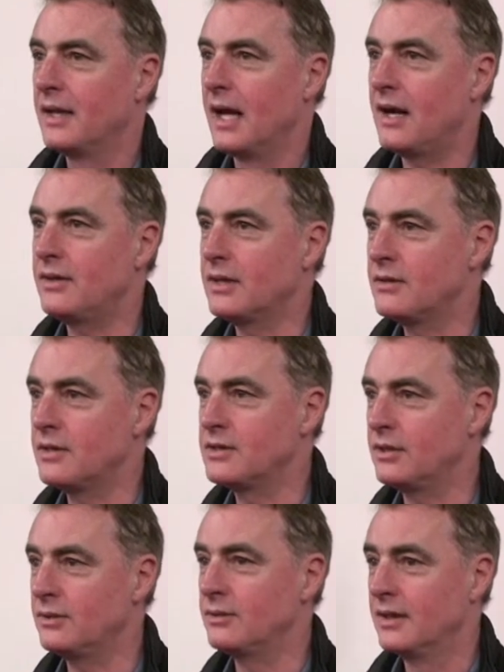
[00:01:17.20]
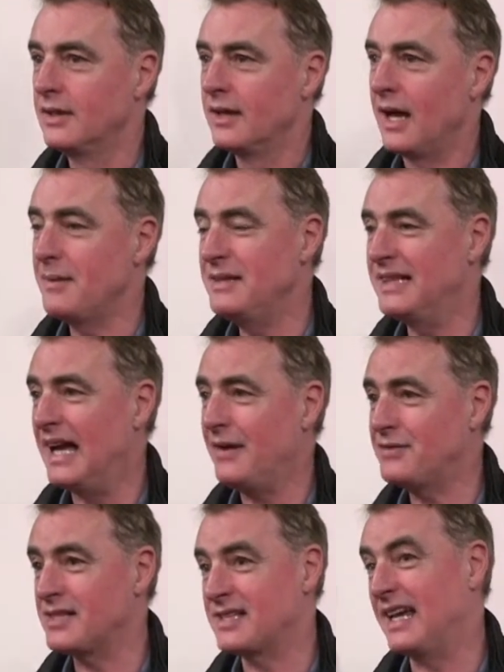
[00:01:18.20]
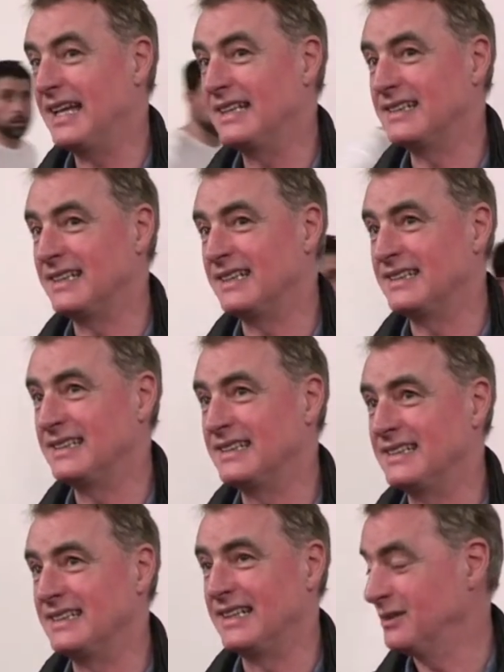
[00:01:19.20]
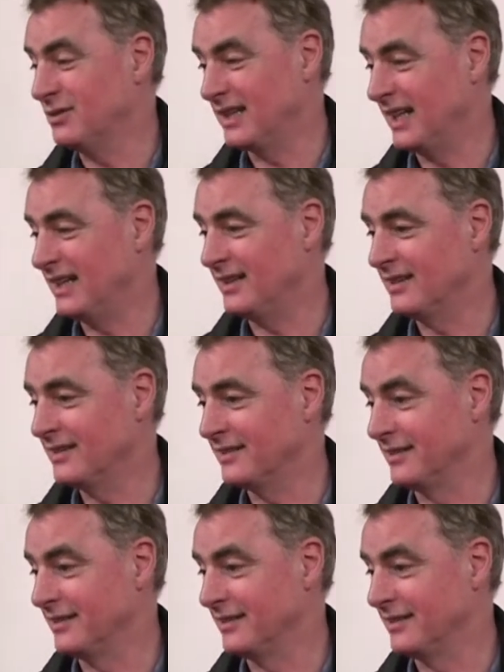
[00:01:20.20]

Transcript: How are they going to do? I mean, I have to say, I don't care.